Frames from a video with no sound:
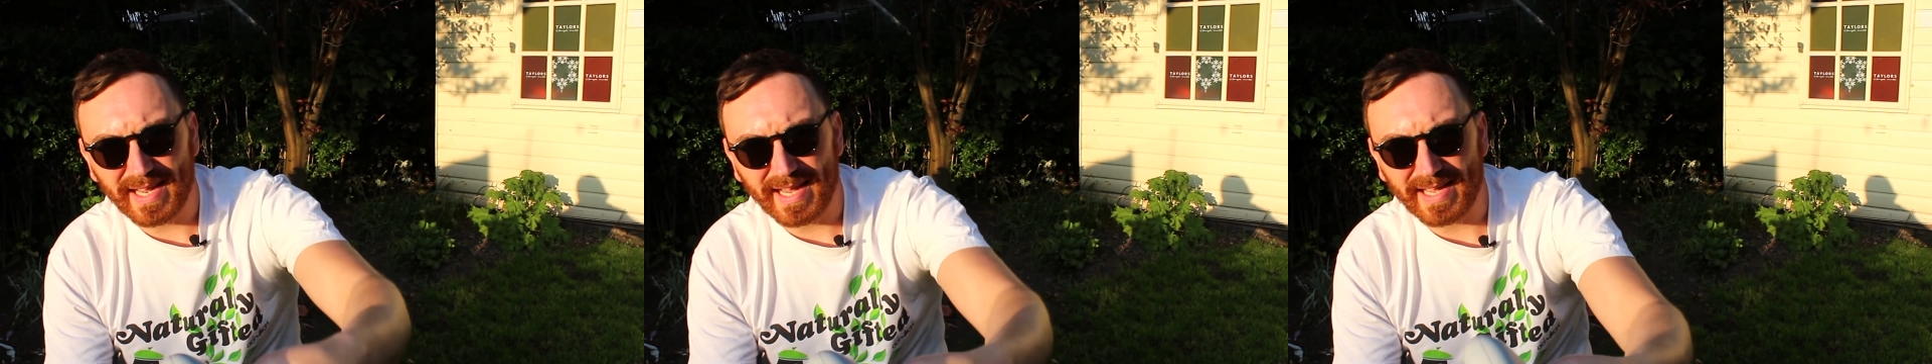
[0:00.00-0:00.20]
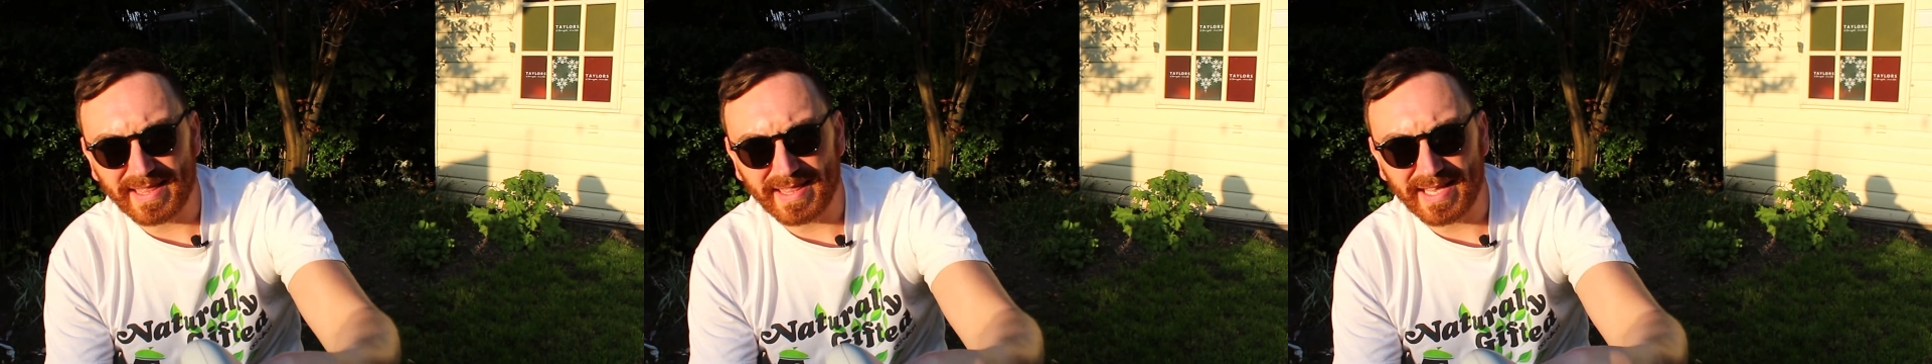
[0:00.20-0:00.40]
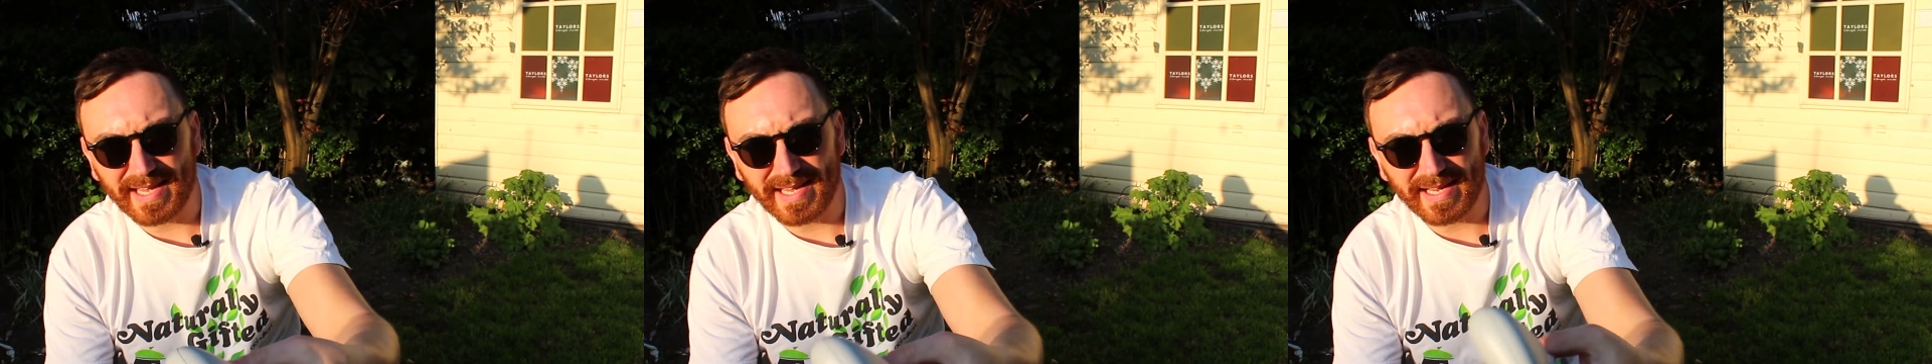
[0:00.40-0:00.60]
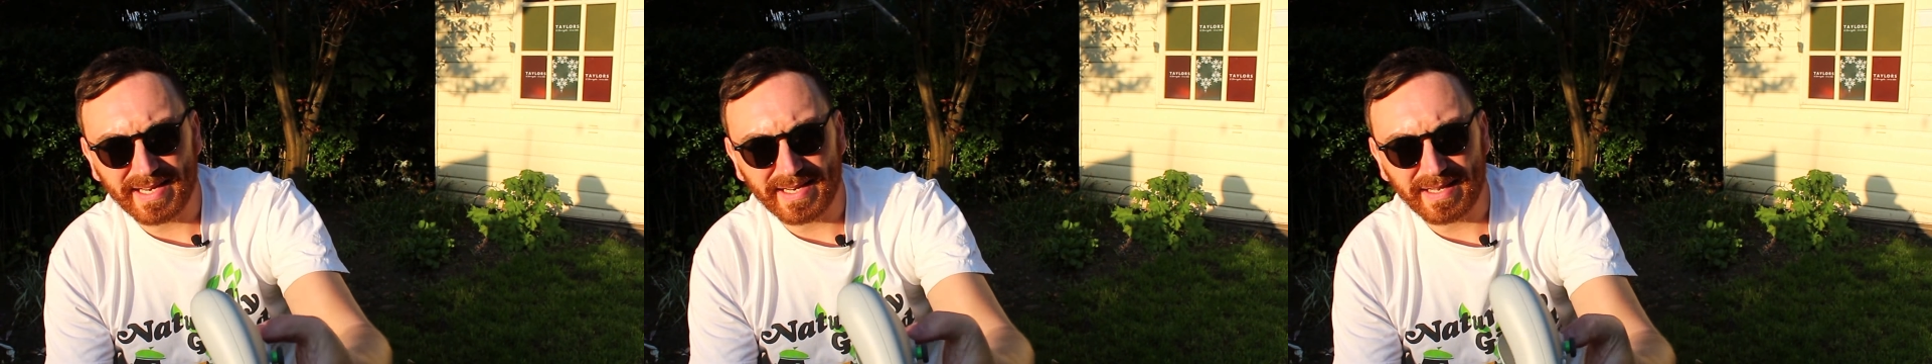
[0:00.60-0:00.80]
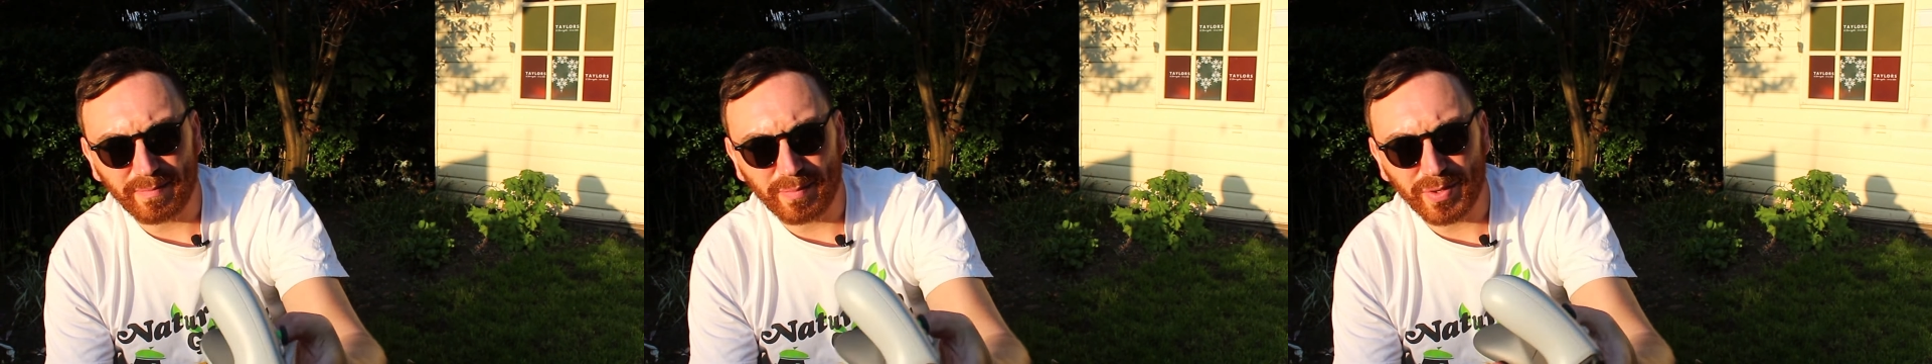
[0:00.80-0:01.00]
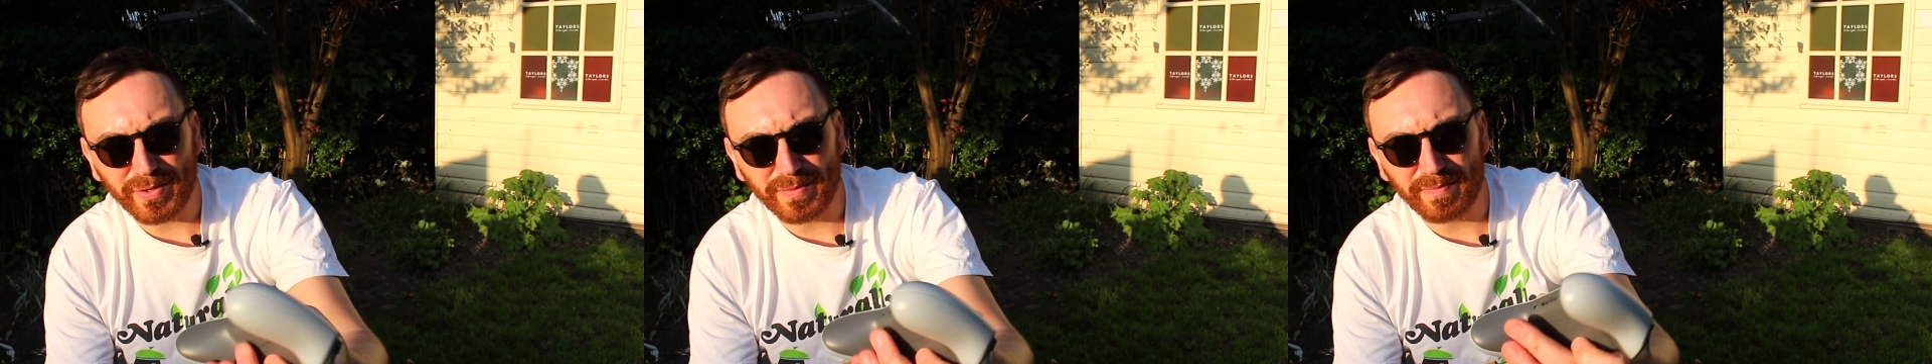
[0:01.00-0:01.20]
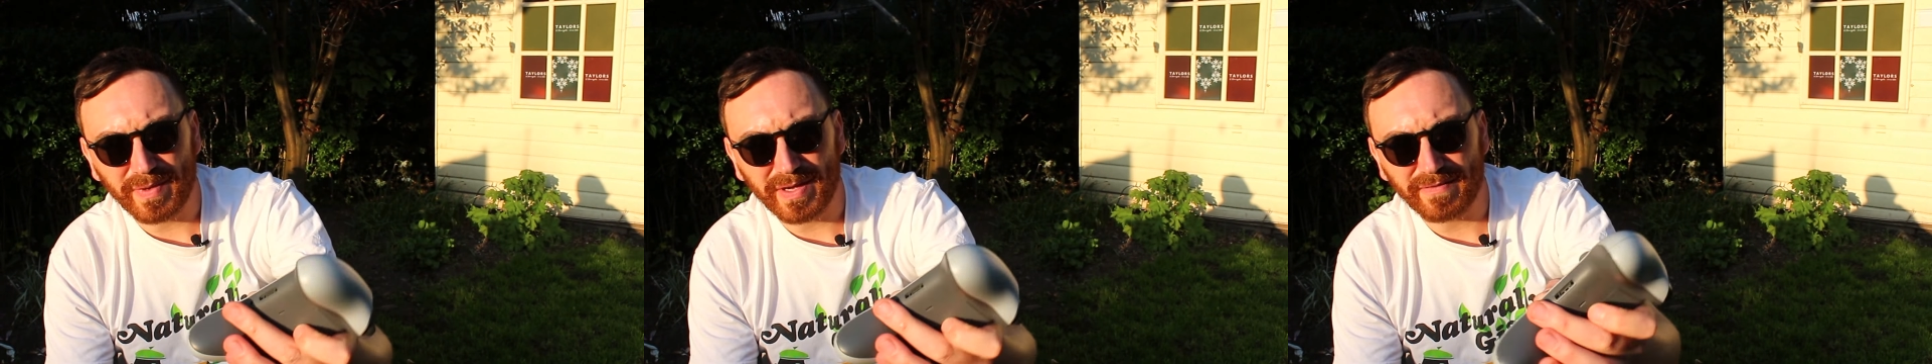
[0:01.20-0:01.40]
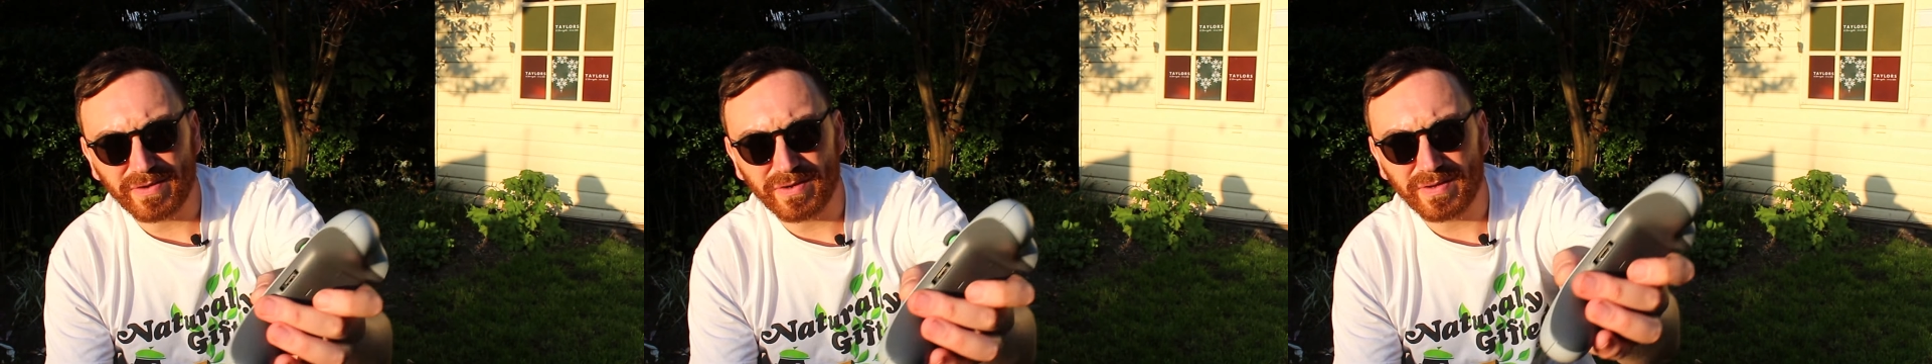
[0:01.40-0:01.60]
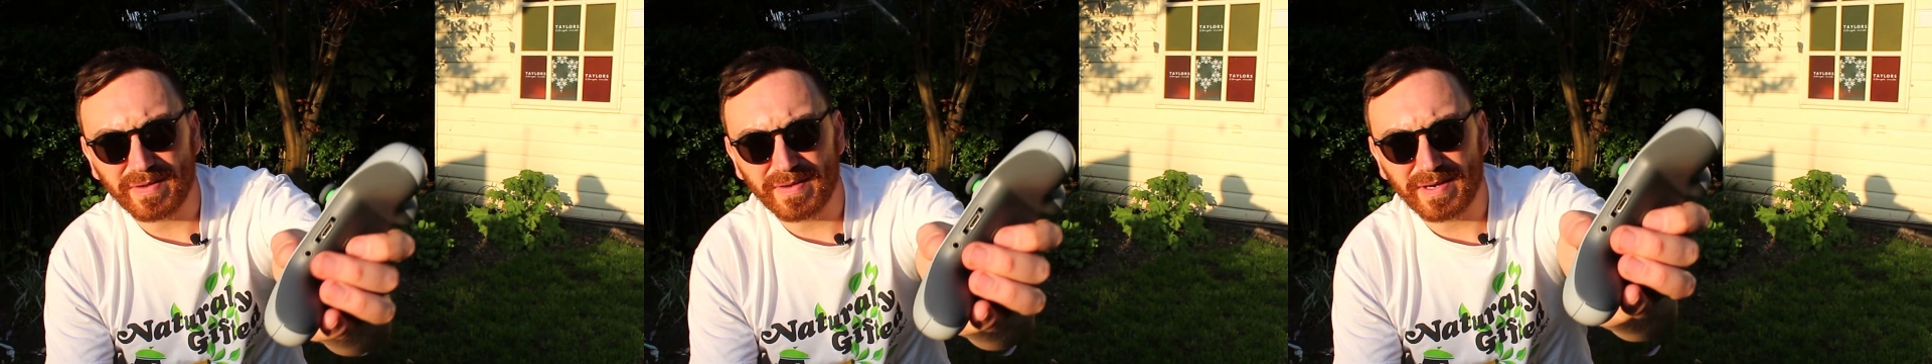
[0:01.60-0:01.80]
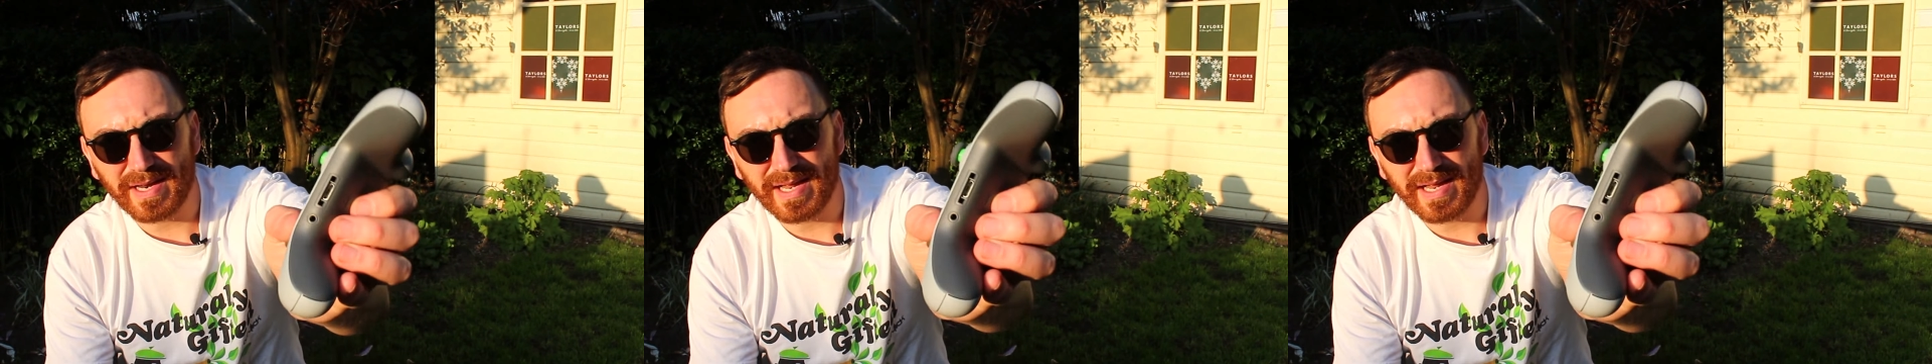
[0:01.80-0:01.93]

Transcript: and then the bottom I've got